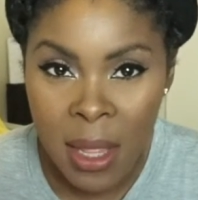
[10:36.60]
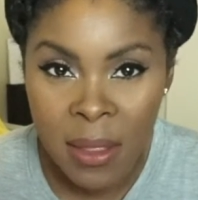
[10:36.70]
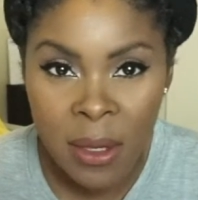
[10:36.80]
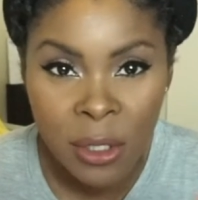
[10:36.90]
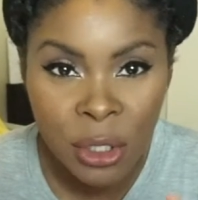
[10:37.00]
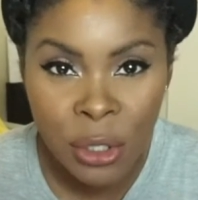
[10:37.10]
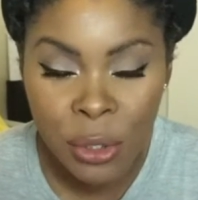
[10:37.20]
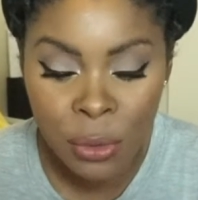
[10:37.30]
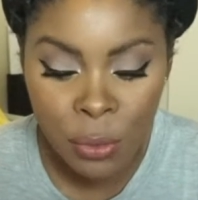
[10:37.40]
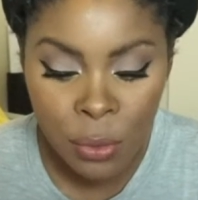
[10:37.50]
There's
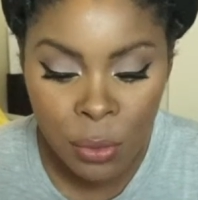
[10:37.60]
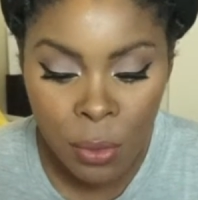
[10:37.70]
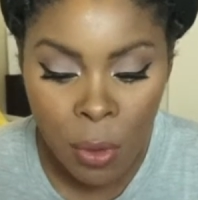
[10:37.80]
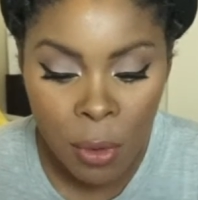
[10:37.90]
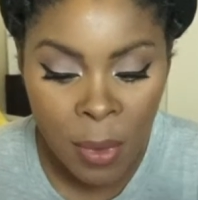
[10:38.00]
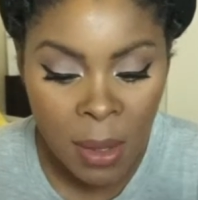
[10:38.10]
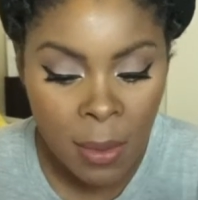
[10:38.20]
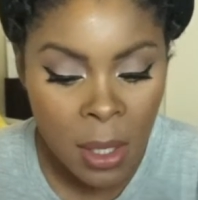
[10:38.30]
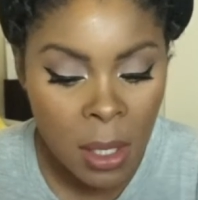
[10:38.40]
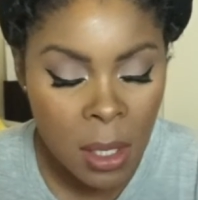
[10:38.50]
two, or
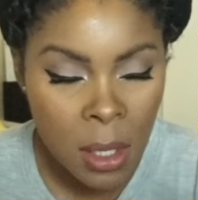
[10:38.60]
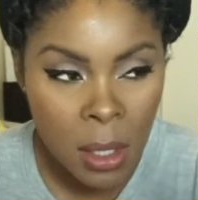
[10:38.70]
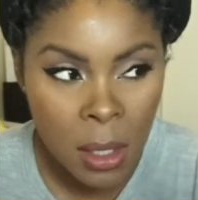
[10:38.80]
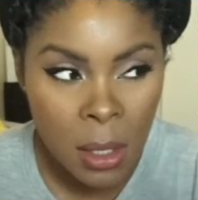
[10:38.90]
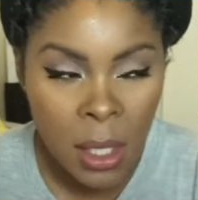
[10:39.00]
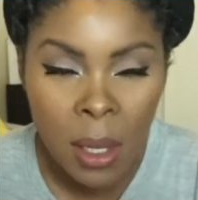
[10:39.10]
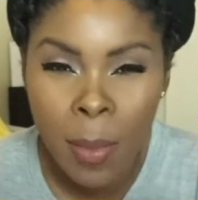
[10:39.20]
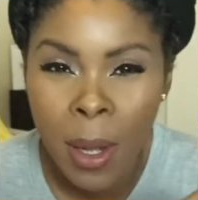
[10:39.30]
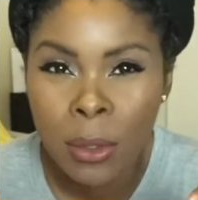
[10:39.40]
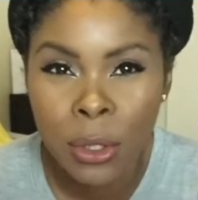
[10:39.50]
maybe, yeah,
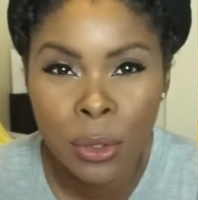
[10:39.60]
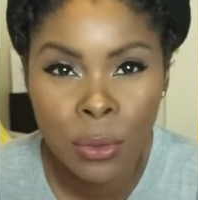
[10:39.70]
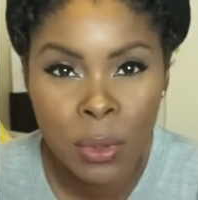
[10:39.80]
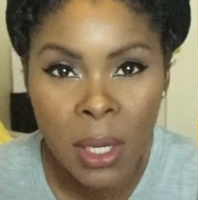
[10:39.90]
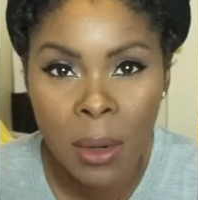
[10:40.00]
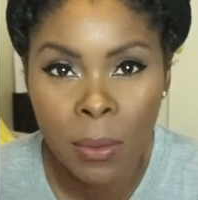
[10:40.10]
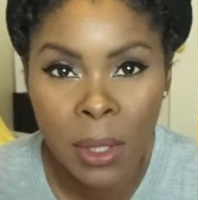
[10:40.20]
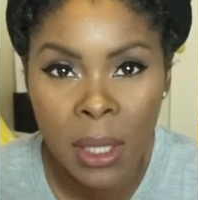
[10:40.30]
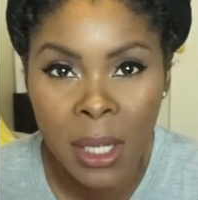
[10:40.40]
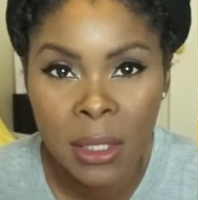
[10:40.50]
about two that I really
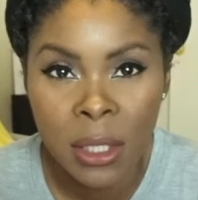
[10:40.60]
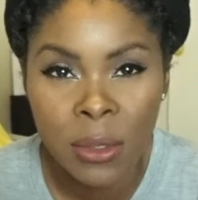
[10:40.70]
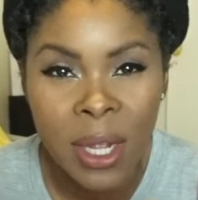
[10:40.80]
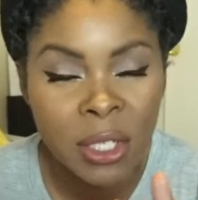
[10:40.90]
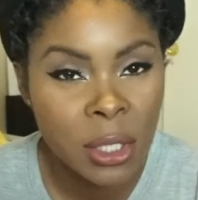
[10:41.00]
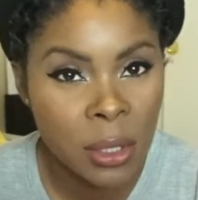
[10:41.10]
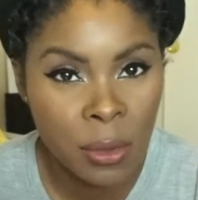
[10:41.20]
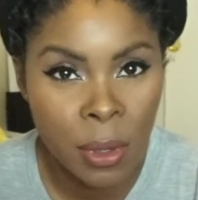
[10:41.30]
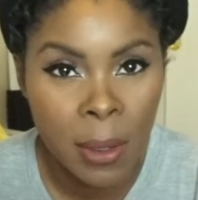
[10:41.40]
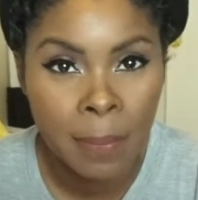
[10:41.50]
like to use. Actually
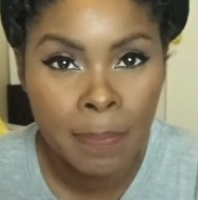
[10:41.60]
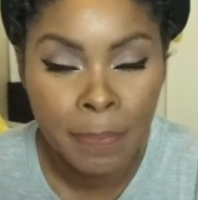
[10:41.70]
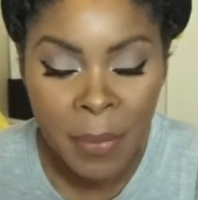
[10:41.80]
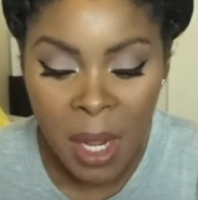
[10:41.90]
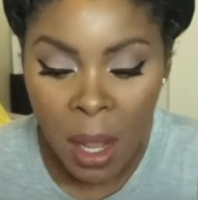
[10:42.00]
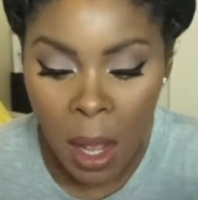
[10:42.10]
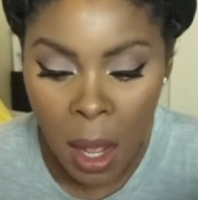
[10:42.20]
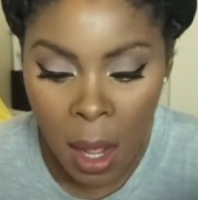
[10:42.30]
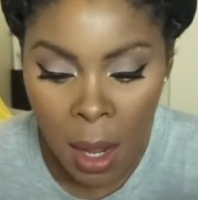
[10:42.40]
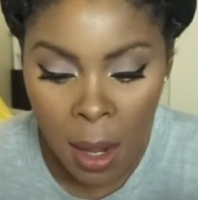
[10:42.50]
three.
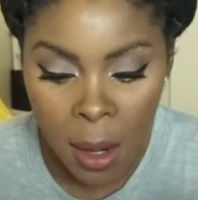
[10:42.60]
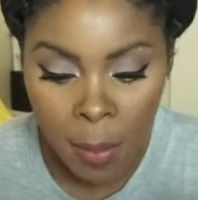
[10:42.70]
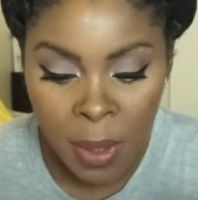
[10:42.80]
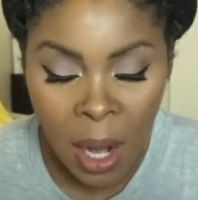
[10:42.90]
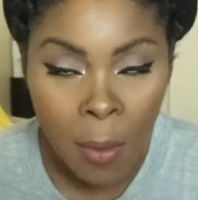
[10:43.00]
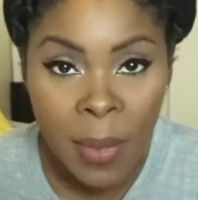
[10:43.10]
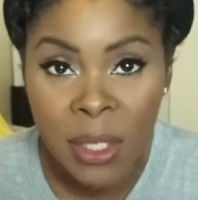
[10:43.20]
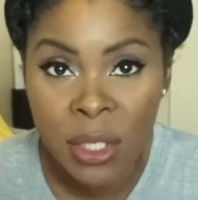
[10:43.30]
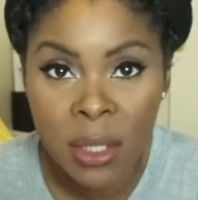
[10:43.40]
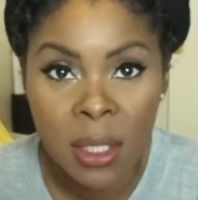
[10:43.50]
But I'll
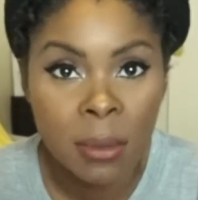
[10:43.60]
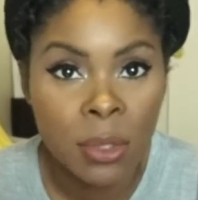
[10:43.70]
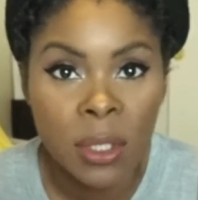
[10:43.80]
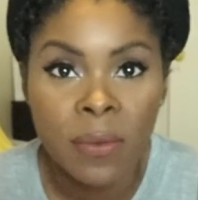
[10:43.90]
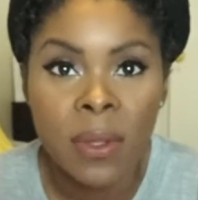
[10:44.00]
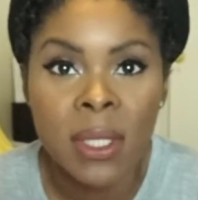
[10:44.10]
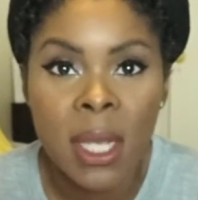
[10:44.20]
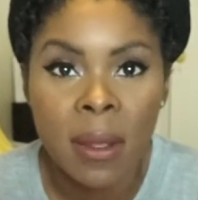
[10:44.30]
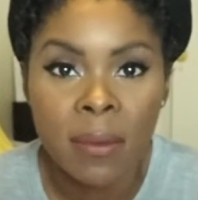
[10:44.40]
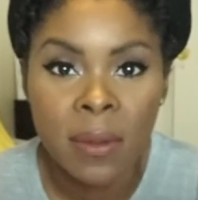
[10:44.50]
mention them just for the
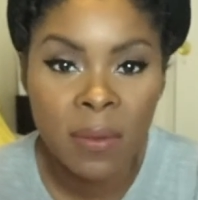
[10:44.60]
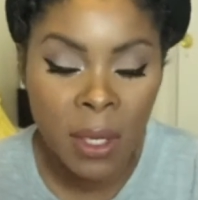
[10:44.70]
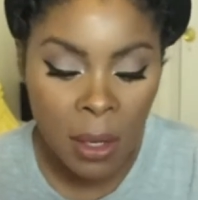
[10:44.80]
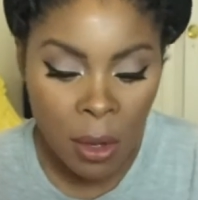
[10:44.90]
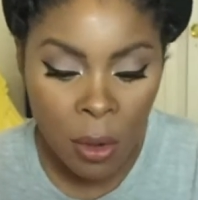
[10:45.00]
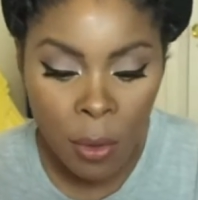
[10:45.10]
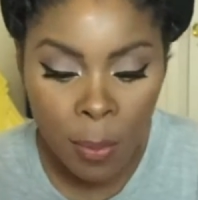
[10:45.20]
sake of this video.